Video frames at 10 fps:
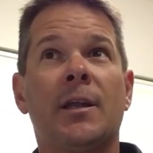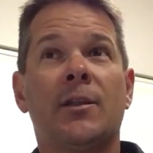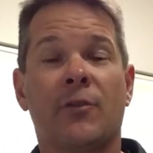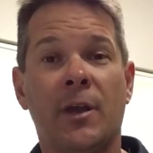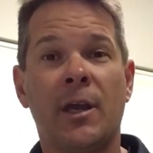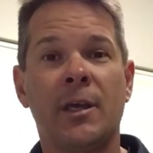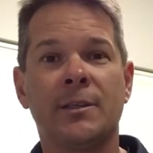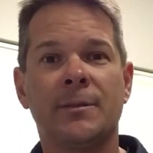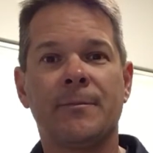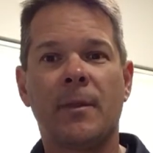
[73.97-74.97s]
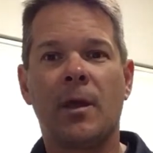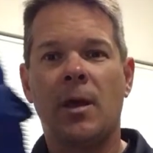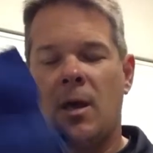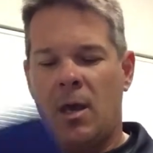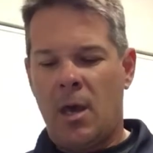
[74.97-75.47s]
3 years.
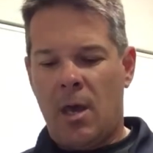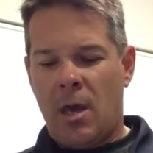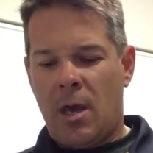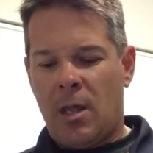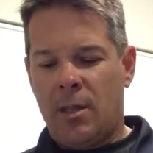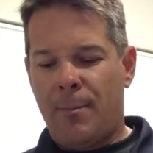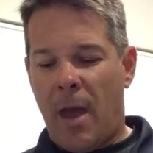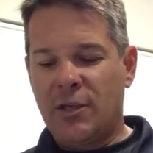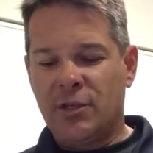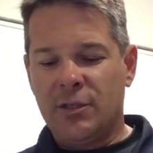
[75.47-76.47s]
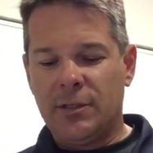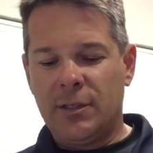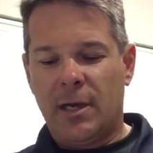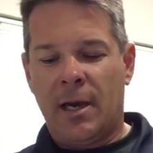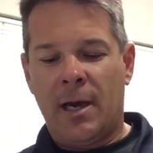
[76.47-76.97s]
The
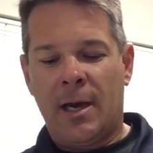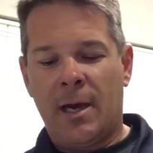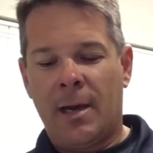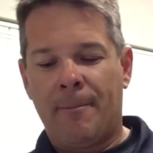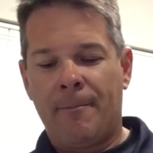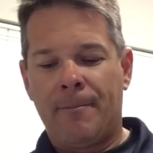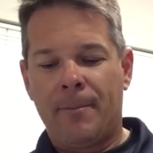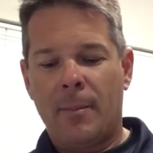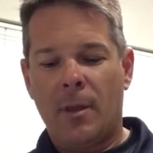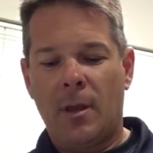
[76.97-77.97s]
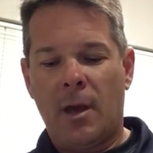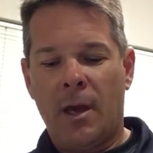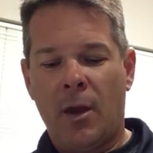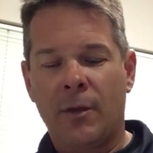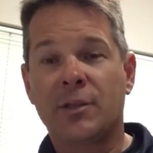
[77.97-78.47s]
badges are
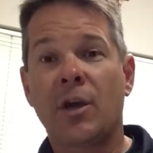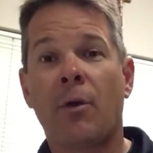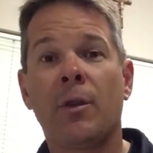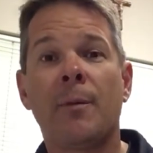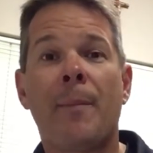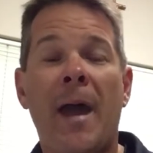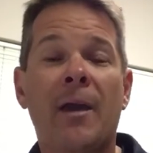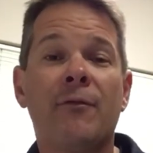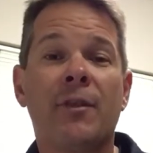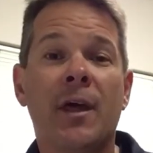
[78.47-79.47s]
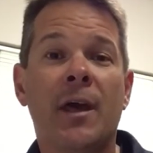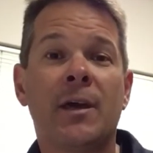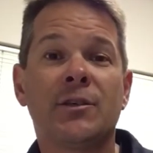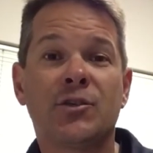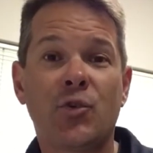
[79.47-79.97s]
going to go on the back of
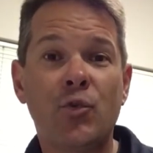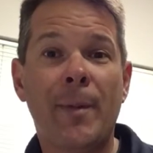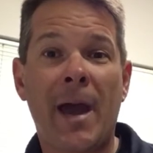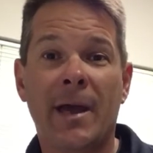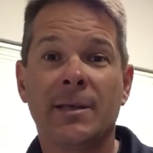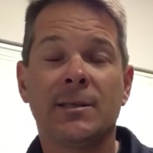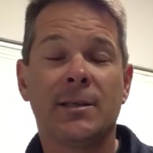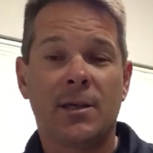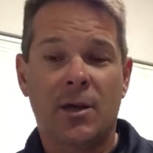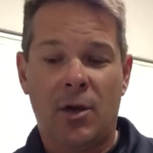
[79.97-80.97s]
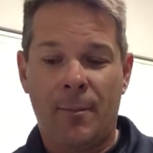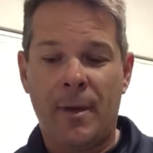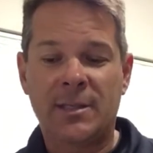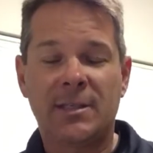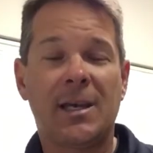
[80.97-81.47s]
their school bags. I
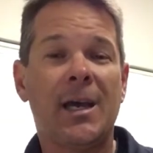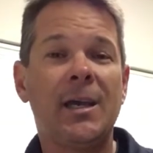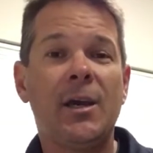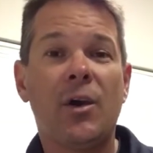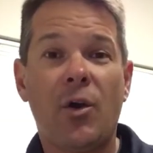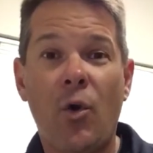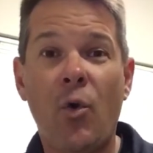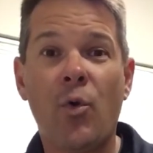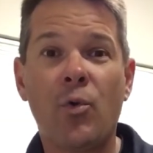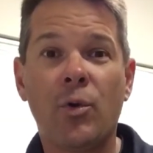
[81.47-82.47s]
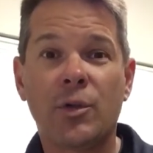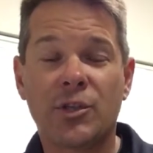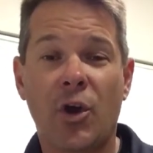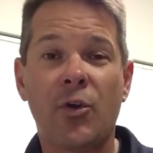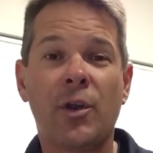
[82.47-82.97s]
must say, all
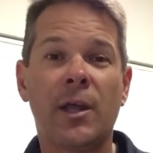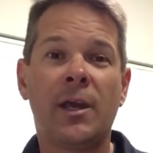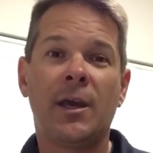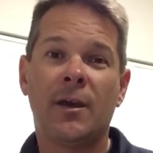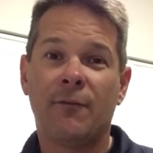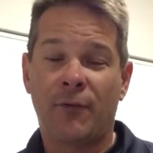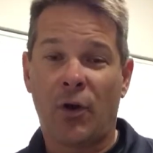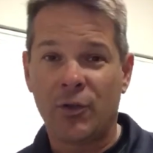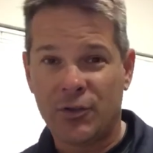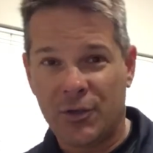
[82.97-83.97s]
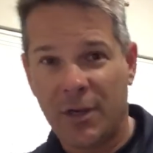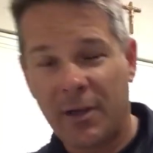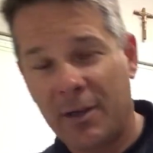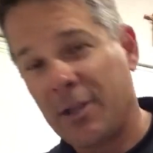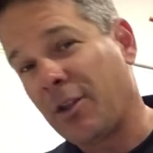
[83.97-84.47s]
totally voluntary.
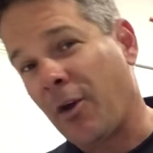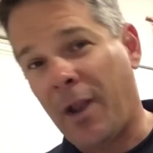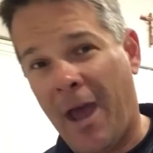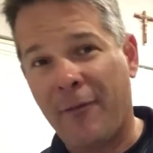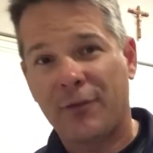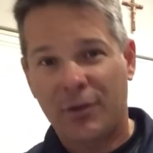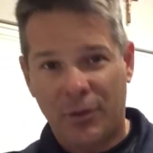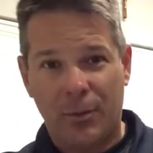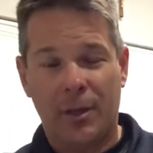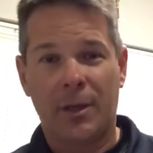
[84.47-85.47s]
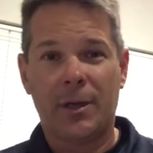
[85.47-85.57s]
You don't have to do it.